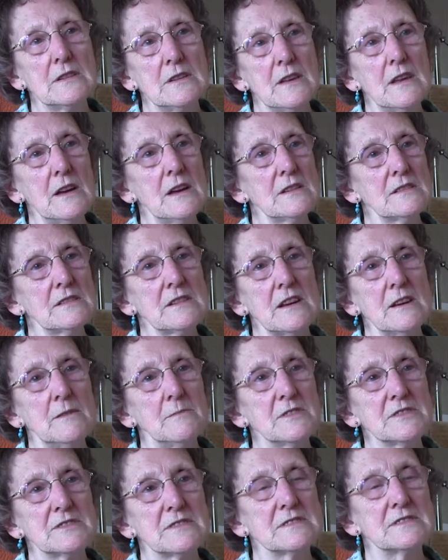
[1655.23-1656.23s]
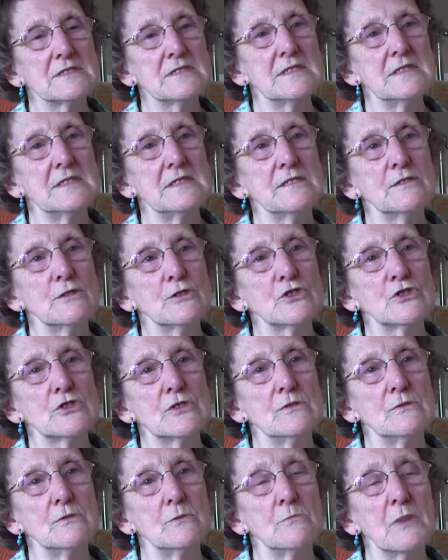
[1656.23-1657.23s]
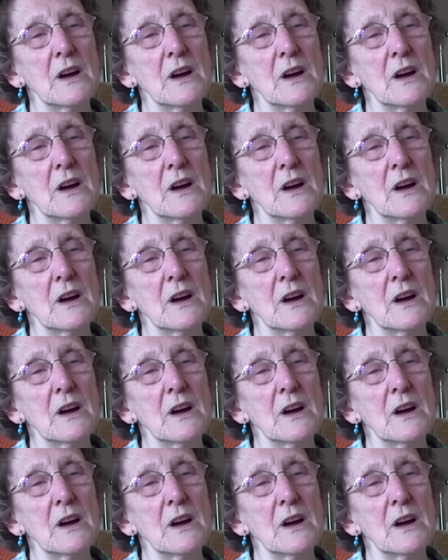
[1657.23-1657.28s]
in that time, as I say, got to know.